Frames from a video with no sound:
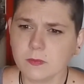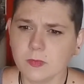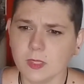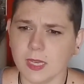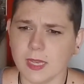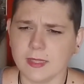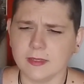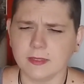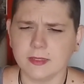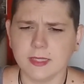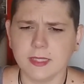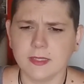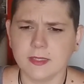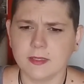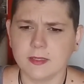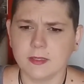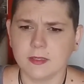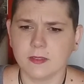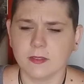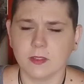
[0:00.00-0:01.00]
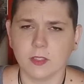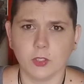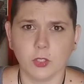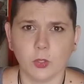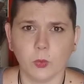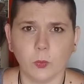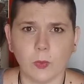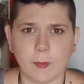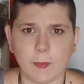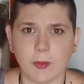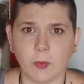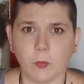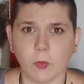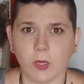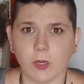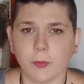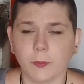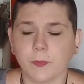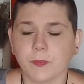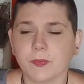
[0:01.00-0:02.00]
At least the 2 women
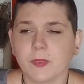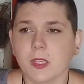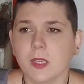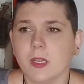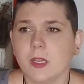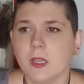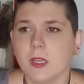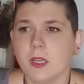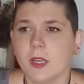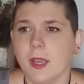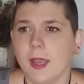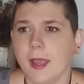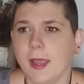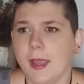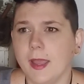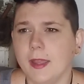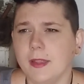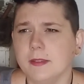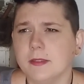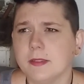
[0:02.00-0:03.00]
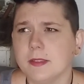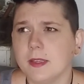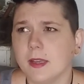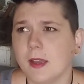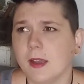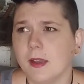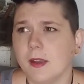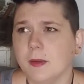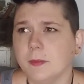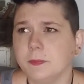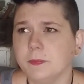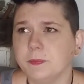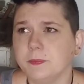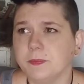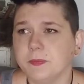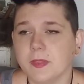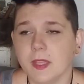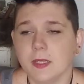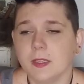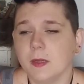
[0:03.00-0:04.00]
were. And
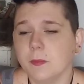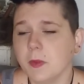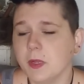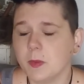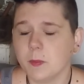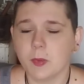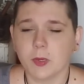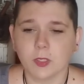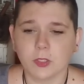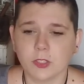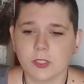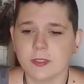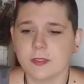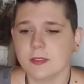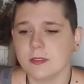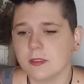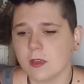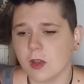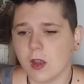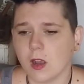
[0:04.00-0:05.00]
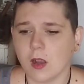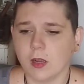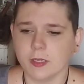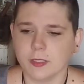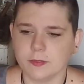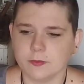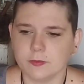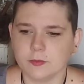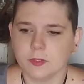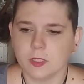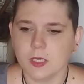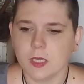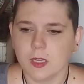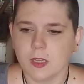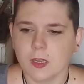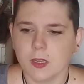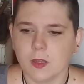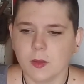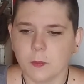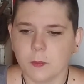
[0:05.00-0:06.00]
they'd come in and purchase and talk.
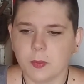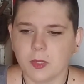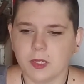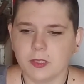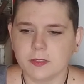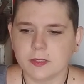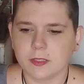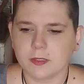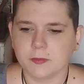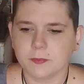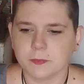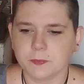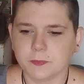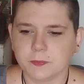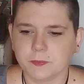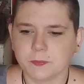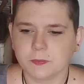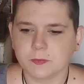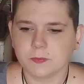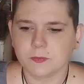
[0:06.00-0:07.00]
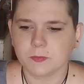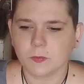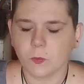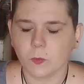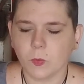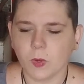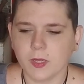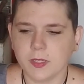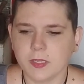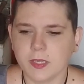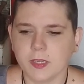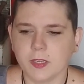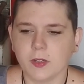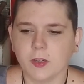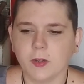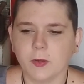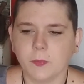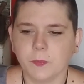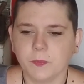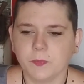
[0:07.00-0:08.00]
But one
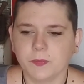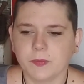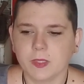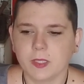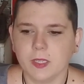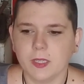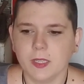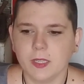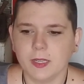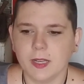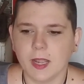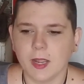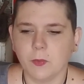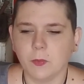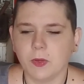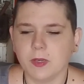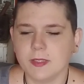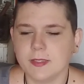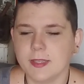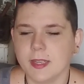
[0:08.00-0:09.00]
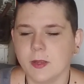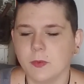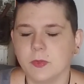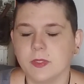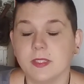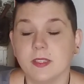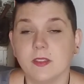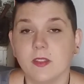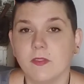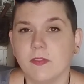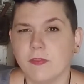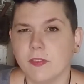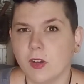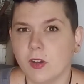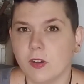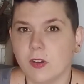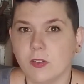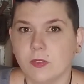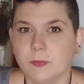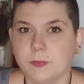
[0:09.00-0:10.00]
year, and I want to say it was in the
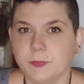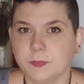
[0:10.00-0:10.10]
fall,